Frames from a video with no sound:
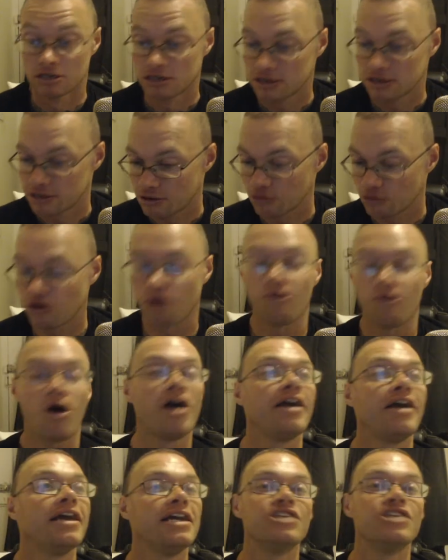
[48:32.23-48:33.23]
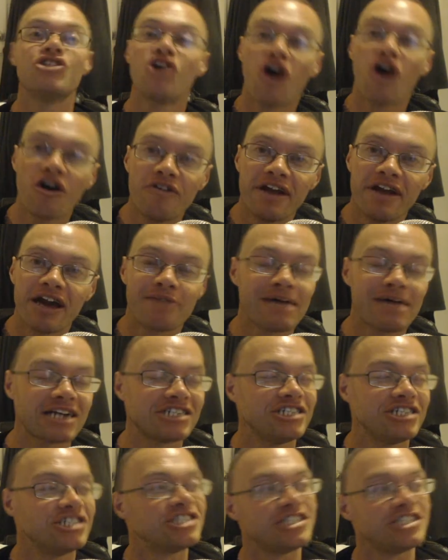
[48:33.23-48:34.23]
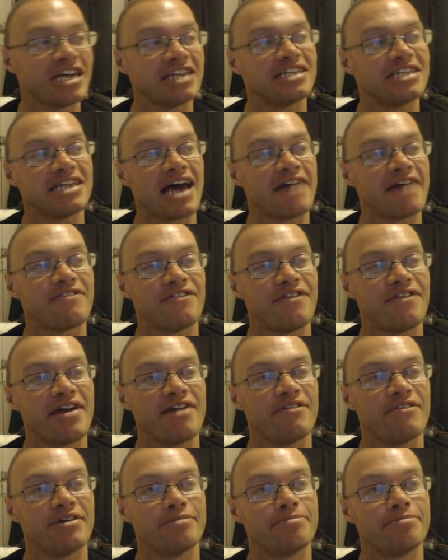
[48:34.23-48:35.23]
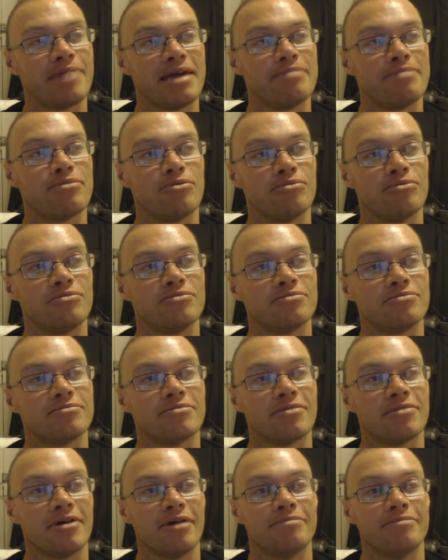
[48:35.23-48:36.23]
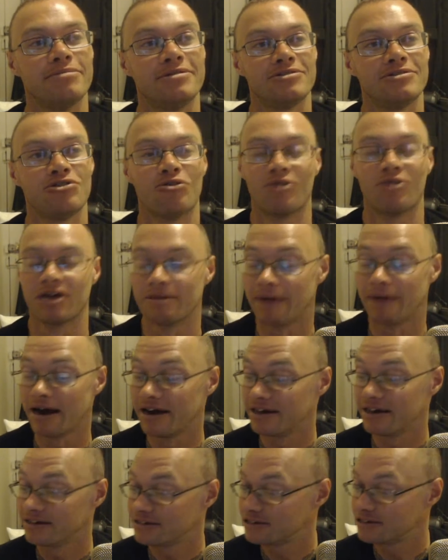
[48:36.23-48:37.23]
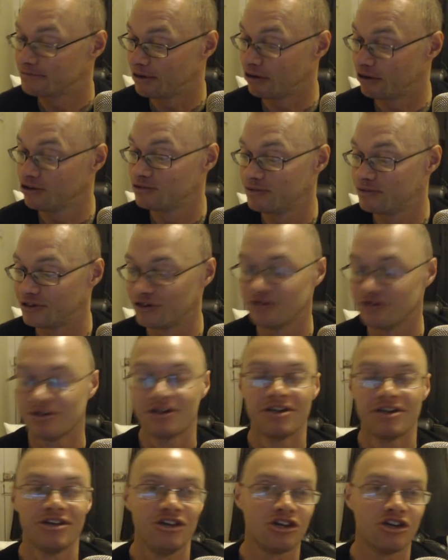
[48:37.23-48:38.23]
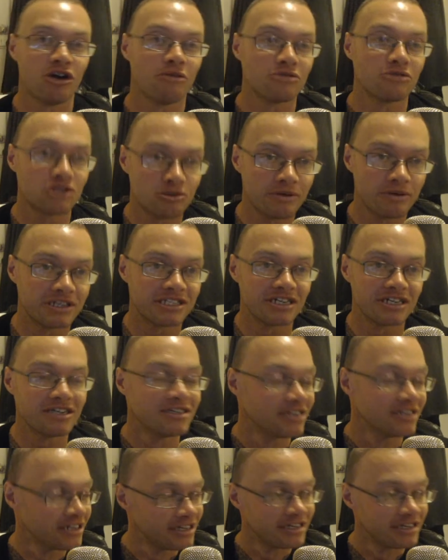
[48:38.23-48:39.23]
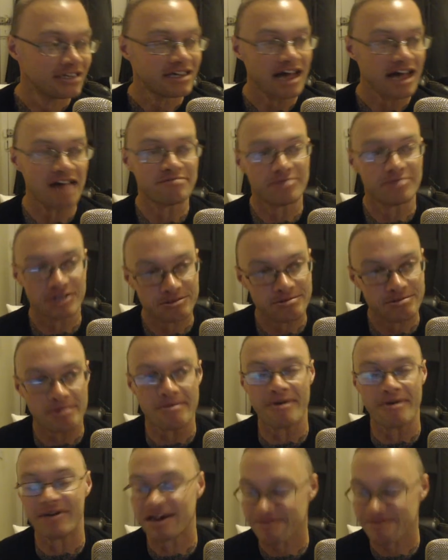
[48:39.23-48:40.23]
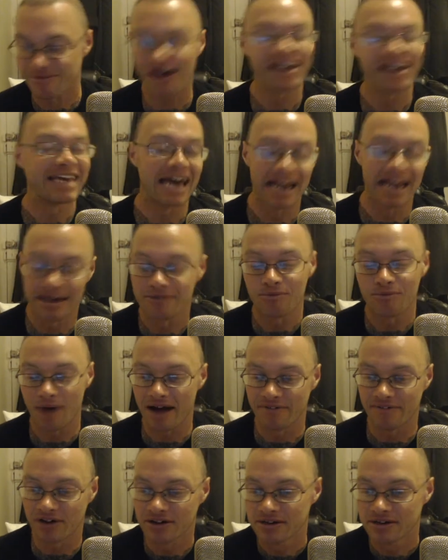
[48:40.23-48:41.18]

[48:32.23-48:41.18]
Although here's the irony, I'm actually sick to death of hearing people talking about it, to be honest with you. You go on Twitter, everybody's promoting it, but I get it, whatever.